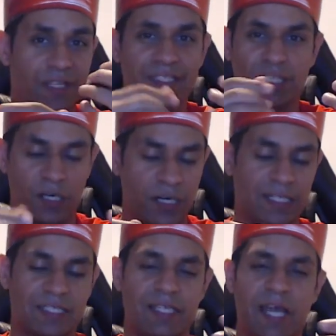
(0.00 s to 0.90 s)
entire
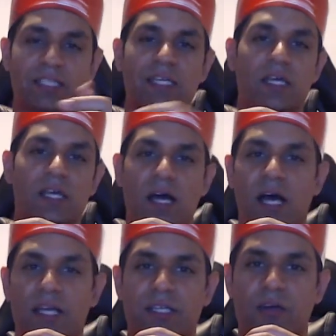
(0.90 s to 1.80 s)
set.
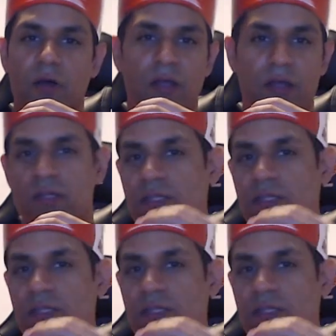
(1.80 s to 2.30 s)
You know, it